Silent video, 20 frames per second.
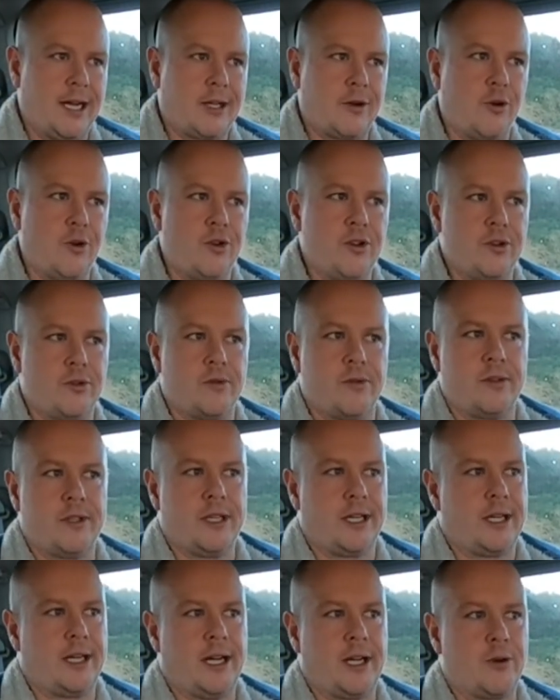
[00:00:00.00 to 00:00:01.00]
I
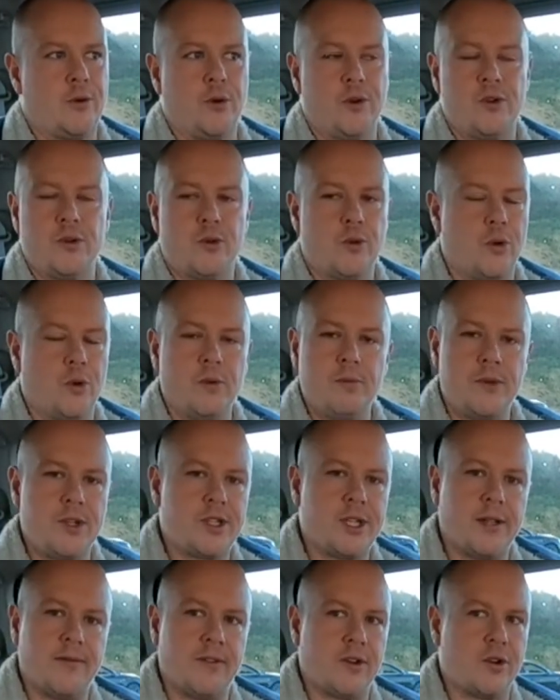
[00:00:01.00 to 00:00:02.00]
couldn't call
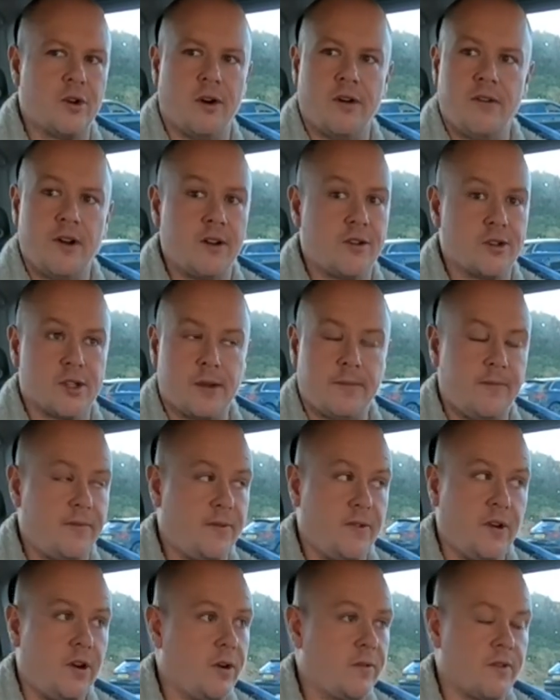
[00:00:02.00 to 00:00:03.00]
myself a carver because
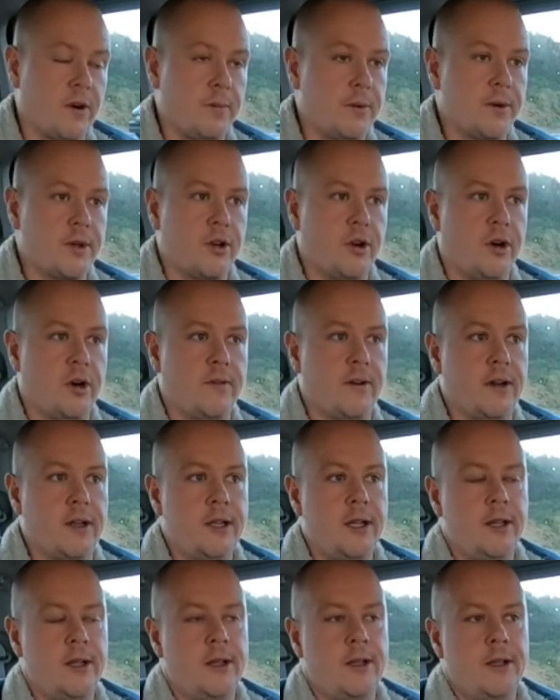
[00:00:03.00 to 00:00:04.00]
I'm far from a
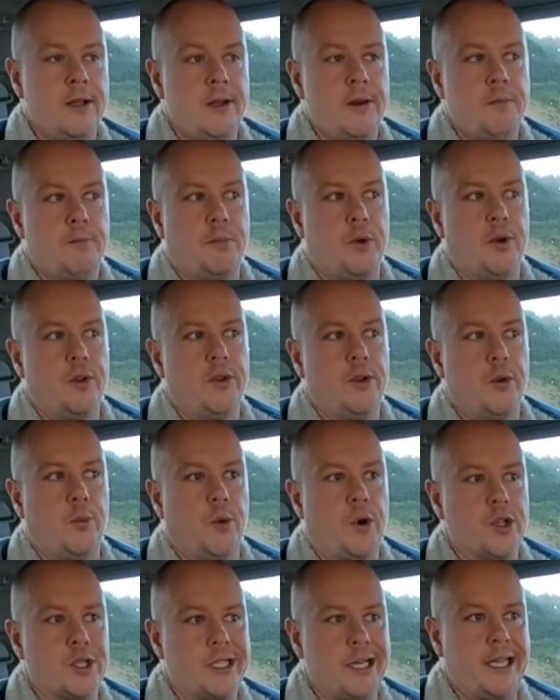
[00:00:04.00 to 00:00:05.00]
carver. But
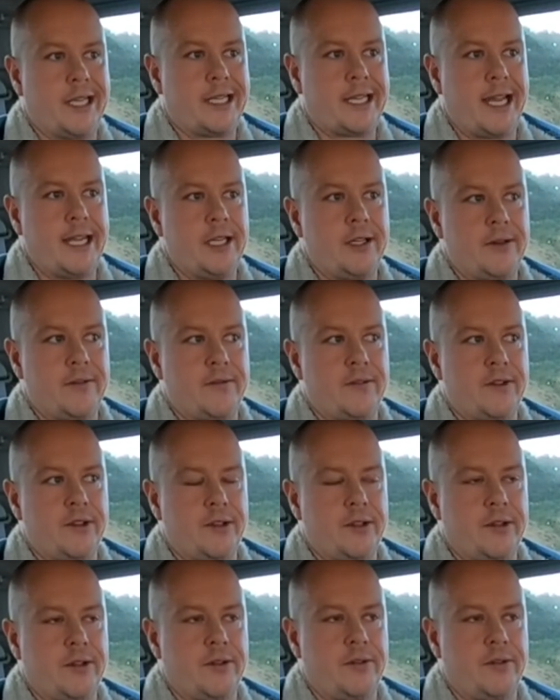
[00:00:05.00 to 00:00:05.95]
there was like kind of